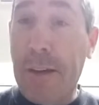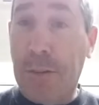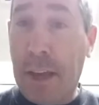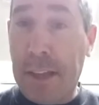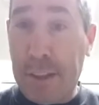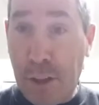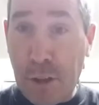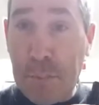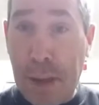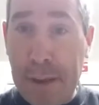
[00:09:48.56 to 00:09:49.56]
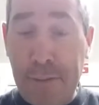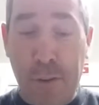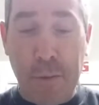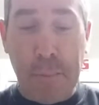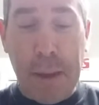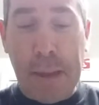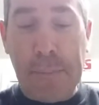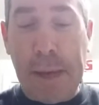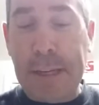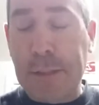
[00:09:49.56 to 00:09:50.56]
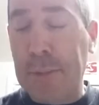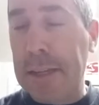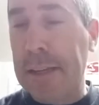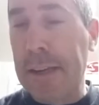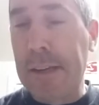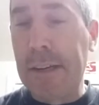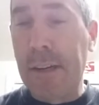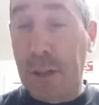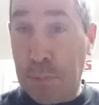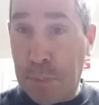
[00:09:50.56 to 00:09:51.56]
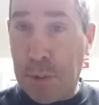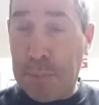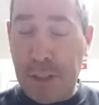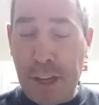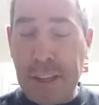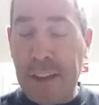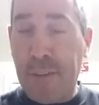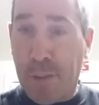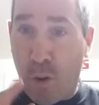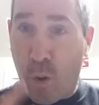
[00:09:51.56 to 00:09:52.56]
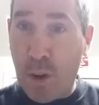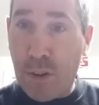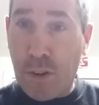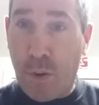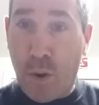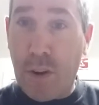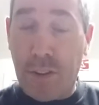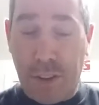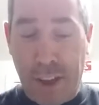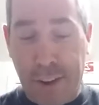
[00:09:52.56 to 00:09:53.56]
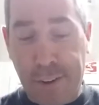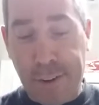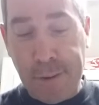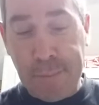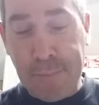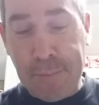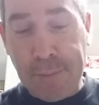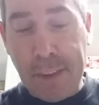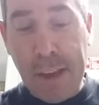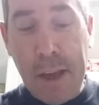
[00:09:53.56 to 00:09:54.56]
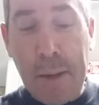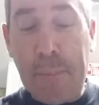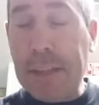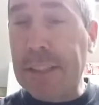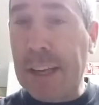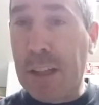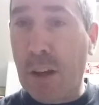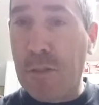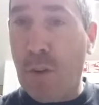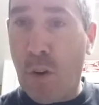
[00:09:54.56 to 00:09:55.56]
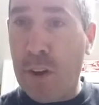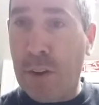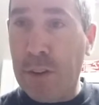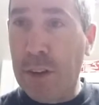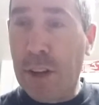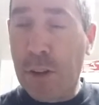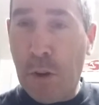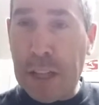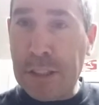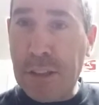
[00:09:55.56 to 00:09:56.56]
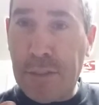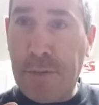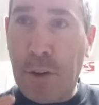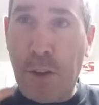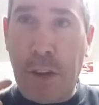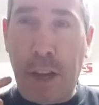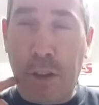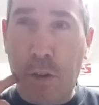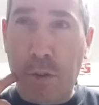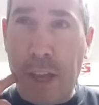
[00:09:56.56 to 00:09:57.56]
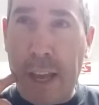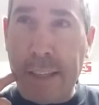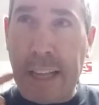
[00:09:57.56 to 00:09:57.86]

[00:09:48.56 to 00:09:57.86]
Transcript: Okay, another form of pain management, particularly for oral care. Basically, clove oil, you know that stuff when you get a toothache